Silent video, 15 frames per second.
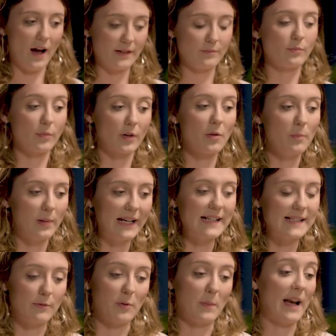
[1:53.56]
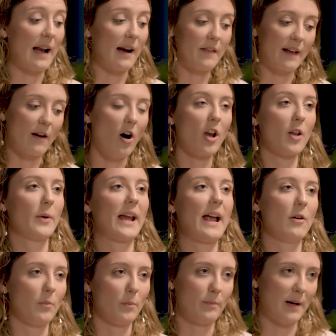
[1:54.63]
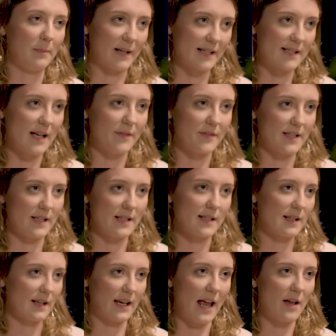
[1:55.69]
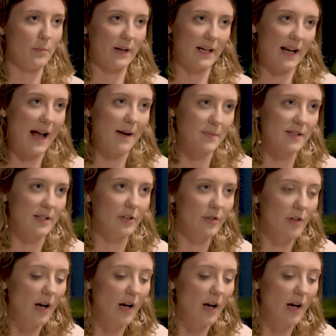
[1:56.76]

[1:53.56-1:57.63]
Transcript: I completely see what you mean, and I think hollowing out public services can be an absolute